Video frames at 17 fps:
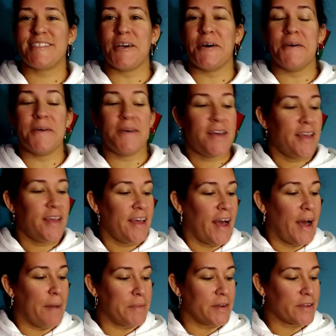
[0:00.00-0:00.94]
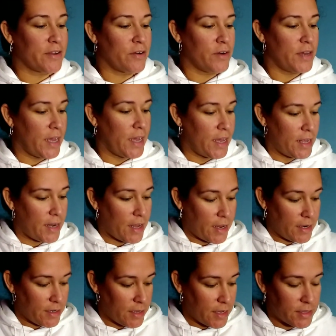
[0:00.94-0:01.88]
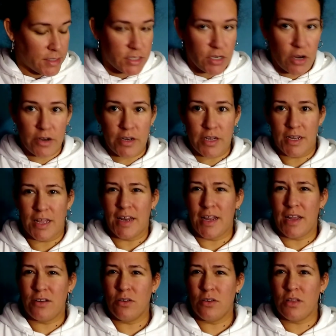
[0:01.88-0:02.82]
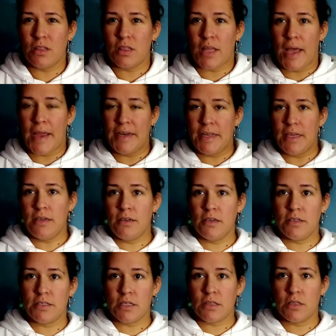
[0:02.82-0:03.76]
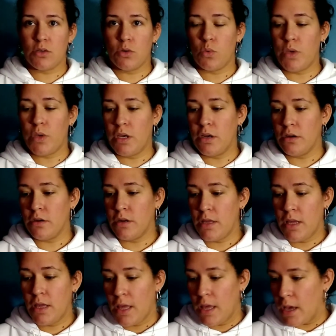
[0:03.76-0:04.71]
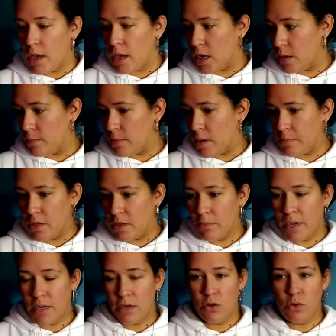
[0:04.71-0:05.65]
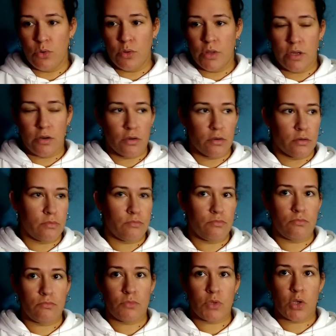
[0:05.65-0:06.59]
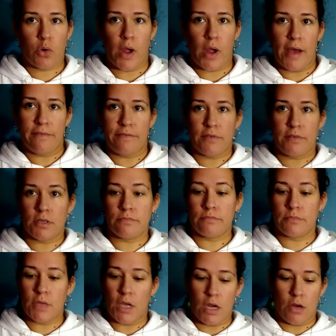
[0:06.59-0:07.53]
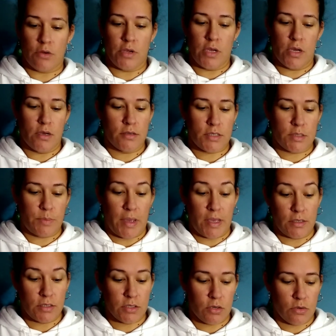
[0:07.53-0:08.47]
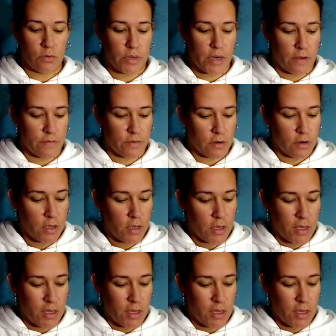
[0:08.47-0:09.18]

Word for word: so I'm going to go ahead and get started. And I know the lighting is a little weird um, I'm in my new little craft area space or whatever.